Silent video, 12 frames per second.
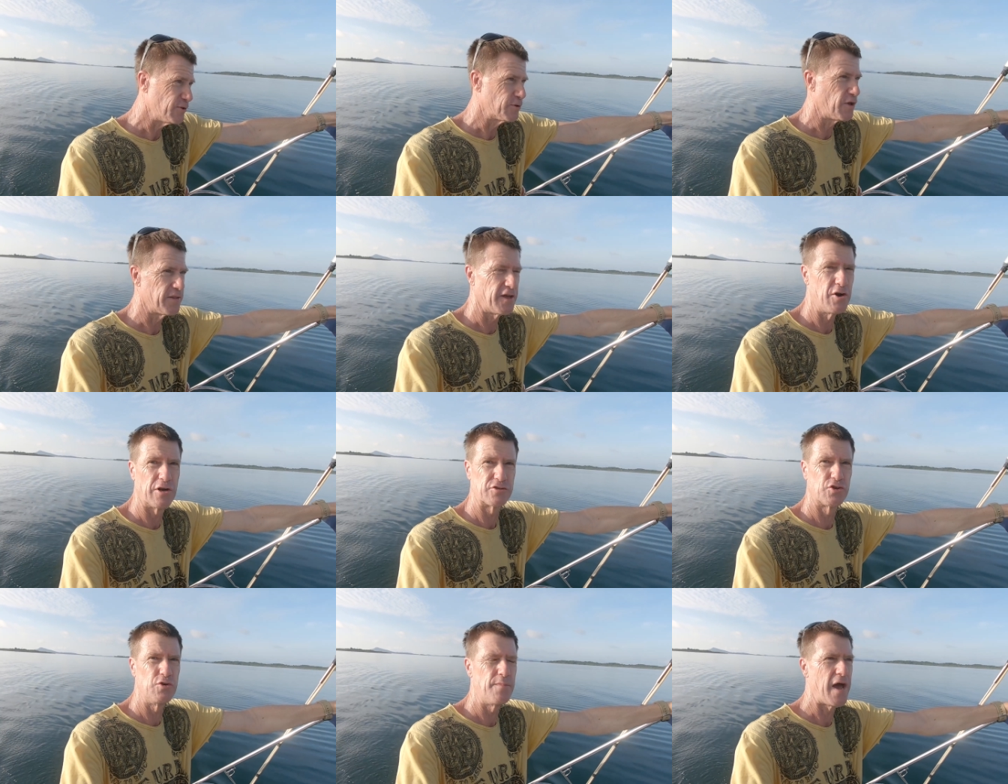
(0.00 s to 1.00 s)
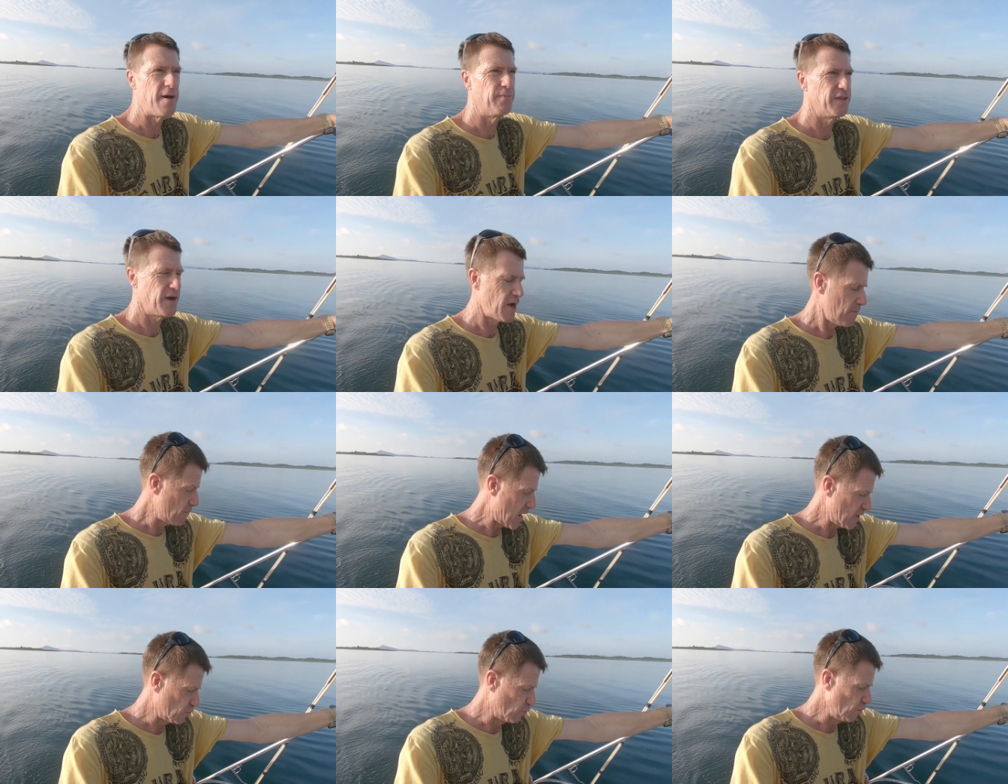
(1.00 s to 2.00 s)
look like they're not too bad, but they don't
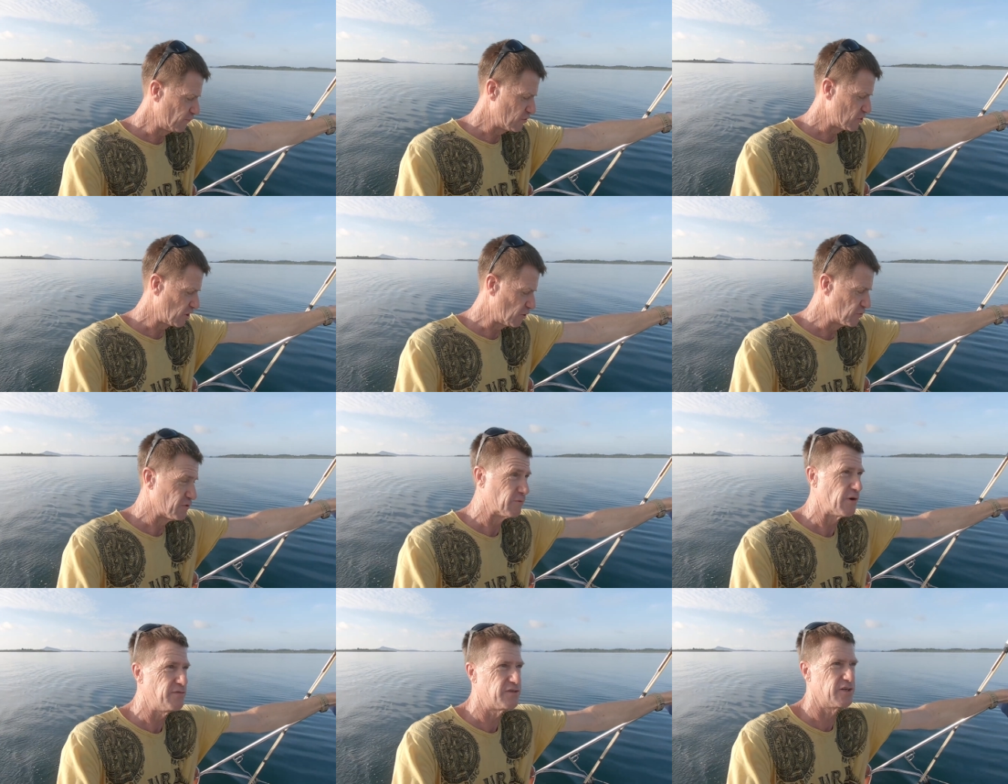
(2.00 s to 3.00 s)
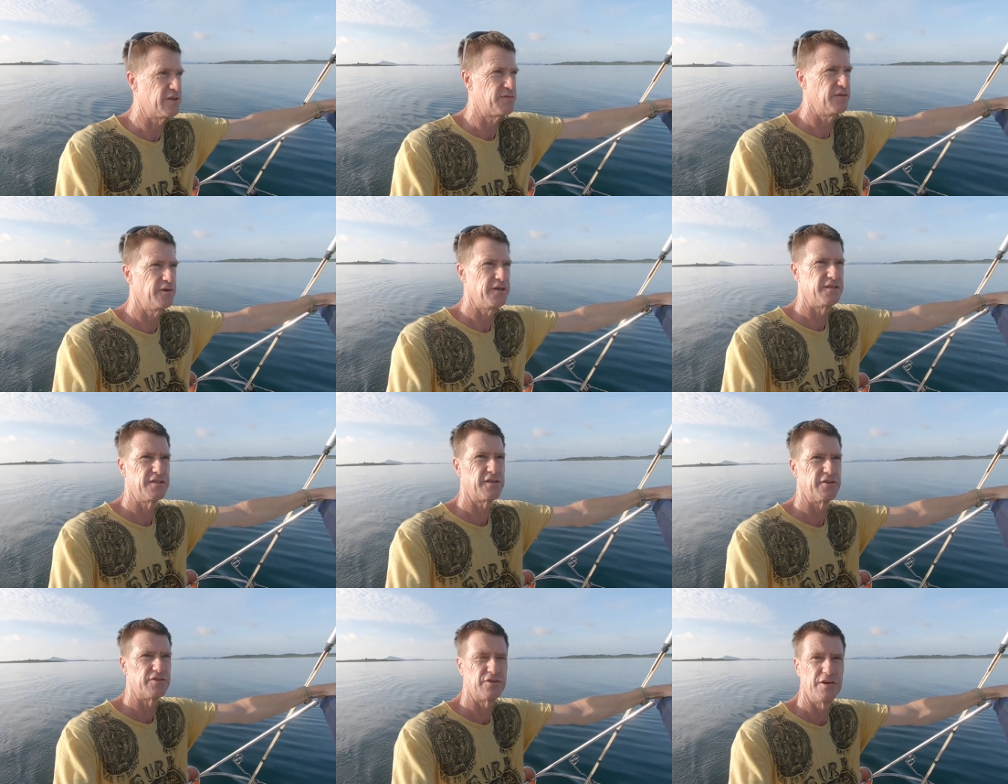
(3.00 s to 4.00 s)
mark all of the shoals and reefs, so it's very
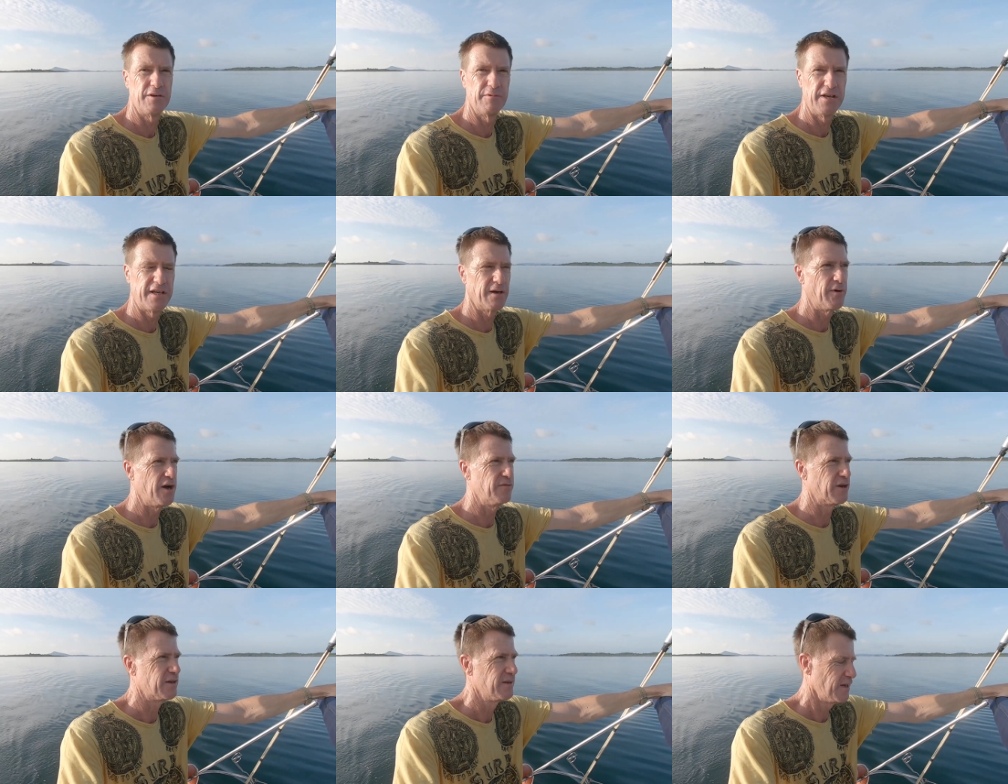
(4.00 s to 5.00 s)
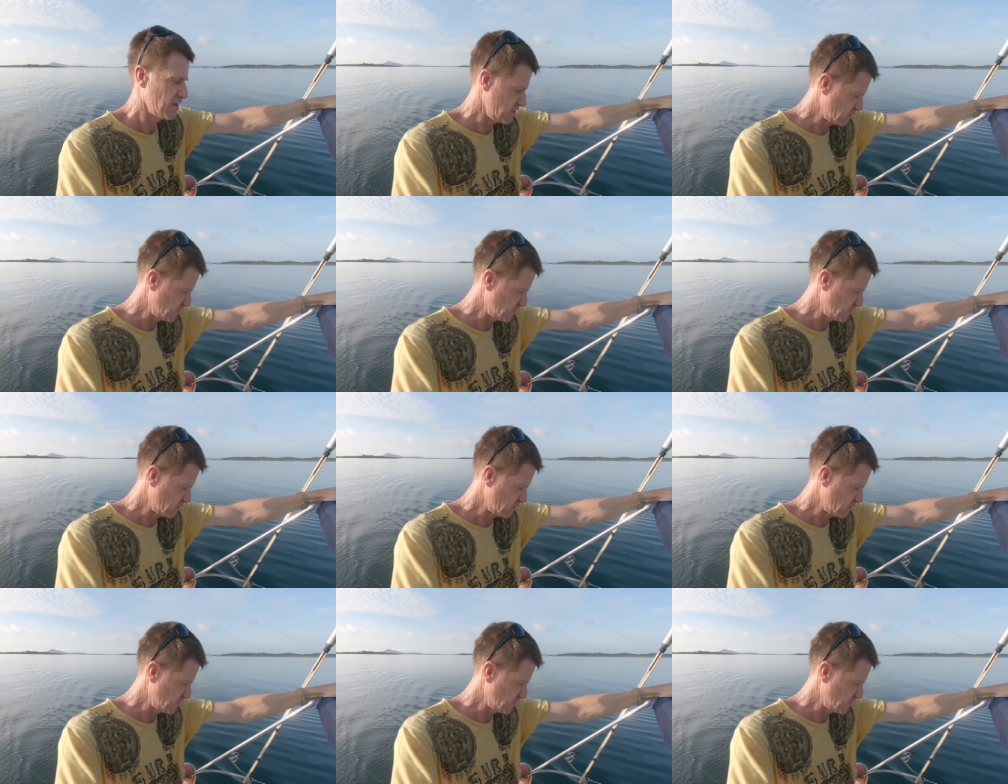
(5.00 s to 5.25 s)
disconcerting when you come over and you're